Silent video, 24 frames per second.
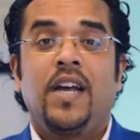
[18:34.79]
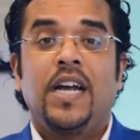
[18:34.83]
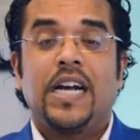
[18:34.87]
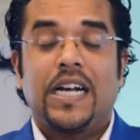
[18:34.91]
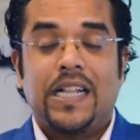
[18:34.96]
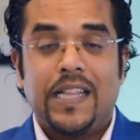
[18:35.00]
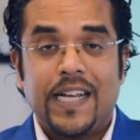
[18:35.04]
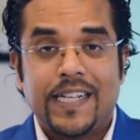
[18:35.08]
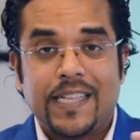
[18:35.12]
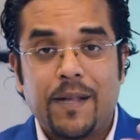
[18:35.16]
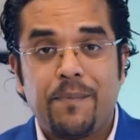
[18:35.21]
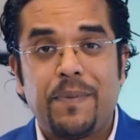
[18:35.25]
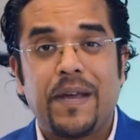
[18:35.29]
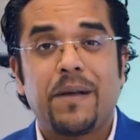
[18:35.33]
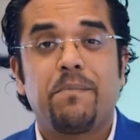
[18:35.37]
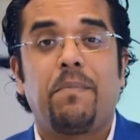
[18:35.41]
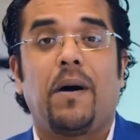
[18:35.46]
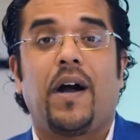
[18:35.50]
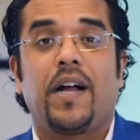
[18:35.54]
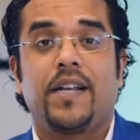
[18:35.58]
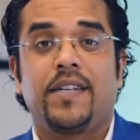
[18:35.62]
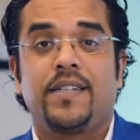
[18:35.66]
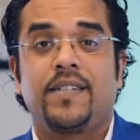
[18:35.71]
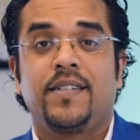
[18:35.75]
Click the big
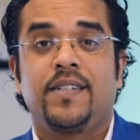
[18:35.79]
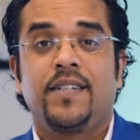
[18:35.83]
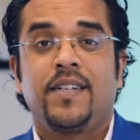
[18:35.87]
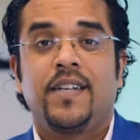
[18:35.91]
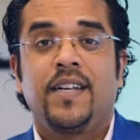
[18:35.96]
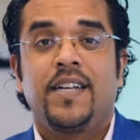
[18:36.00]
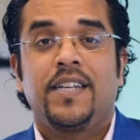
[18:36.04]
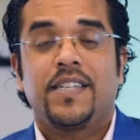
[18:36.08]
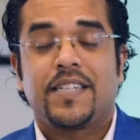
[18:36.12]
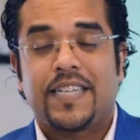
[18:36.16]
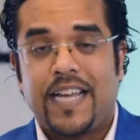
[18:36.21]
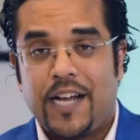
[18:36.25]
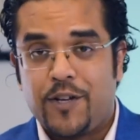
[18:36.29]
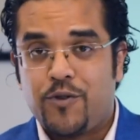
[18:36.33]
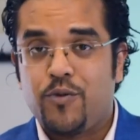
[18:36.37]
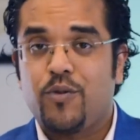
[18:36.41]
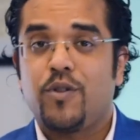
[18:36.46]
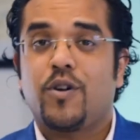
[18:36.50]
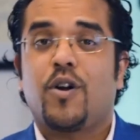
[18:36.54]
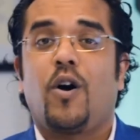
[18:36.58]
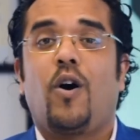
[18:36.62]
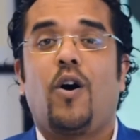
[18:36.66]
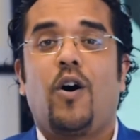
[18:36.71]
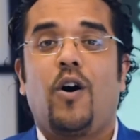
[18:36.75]
button, schedule
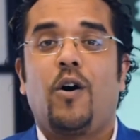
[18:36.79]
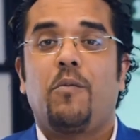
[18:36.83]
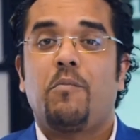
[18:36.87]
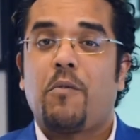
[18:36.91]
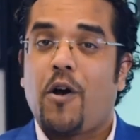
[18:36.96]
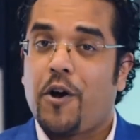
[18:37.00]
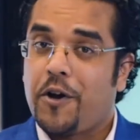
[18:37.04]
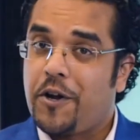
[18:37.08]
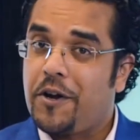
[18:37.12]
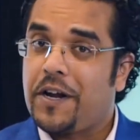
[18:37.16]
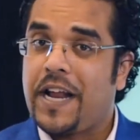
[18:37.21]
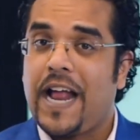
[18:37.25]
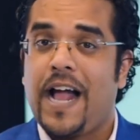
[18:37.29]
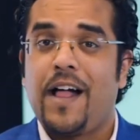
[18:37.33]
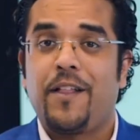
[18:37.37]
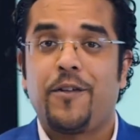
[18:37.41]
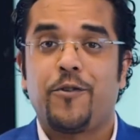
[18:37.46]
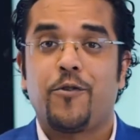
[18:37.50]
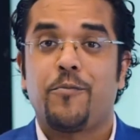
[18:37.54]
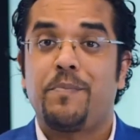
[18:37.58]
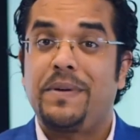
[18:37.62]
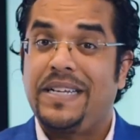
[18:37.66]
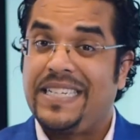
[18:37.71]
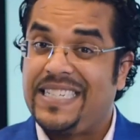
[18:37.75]
the call, mark your
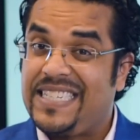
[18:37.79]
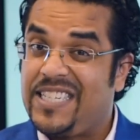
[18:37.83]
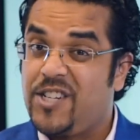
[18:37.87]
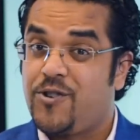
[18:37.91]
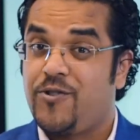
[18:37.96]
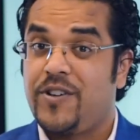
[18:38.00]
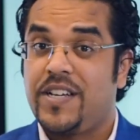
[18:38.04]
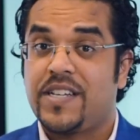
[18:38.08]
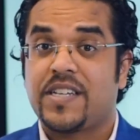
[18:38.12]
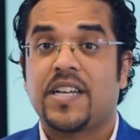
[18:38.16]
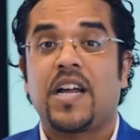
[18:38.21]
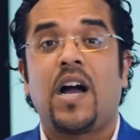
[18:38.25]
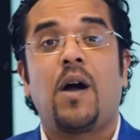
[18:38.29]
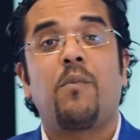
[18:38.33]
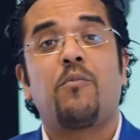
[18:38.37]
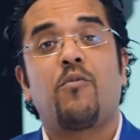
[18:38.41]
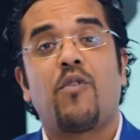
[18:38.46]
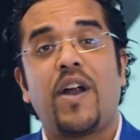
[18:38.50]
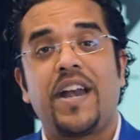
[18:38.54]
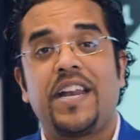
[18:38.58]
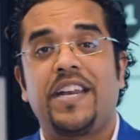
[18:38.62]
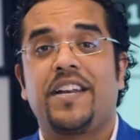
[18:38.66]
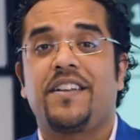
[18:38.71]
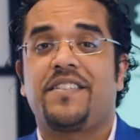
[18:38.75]
calendar, be serious, come
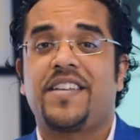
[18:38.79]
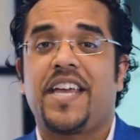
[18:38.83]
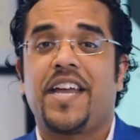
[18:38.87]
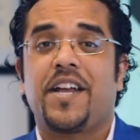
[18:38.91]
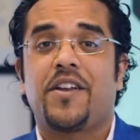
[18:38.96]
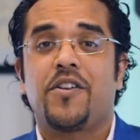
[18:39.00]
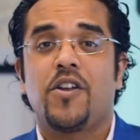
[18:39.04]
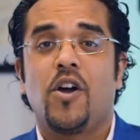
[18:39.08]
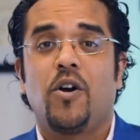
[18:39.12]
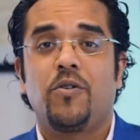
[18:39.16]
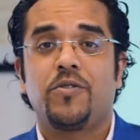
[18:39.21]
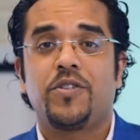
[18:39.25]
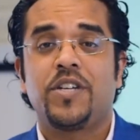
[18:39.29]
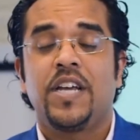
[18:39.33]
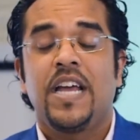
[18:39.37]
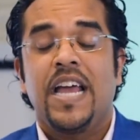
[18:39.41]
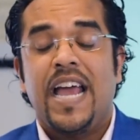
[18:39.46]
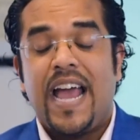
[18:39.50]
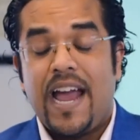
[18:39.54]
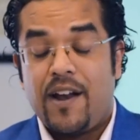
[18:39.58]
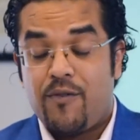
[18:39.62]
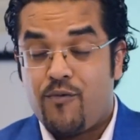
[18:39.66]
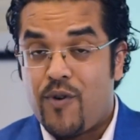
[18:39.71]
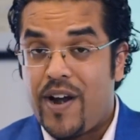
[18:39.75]
ready to take notes
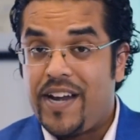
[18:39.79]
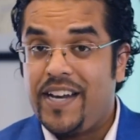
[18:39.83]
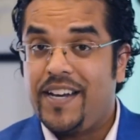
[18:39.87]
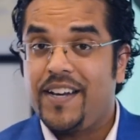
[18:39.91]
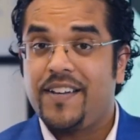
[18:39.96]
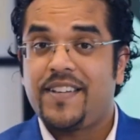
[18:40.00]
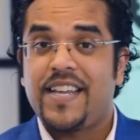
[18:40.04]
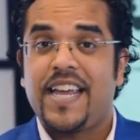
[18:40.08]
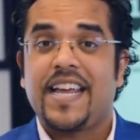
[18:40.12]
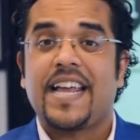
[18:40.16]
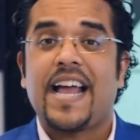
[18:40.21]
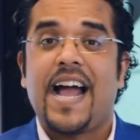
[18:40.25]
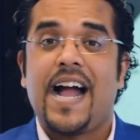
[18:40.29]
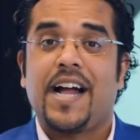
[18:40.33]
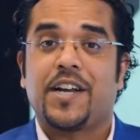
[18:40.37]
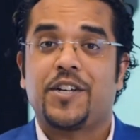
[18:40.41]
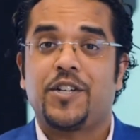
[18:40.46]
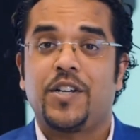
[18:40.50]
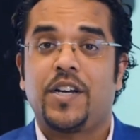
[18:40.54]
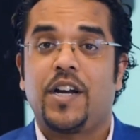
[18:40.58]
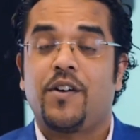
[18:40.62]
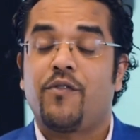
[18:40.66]
and ready to take action.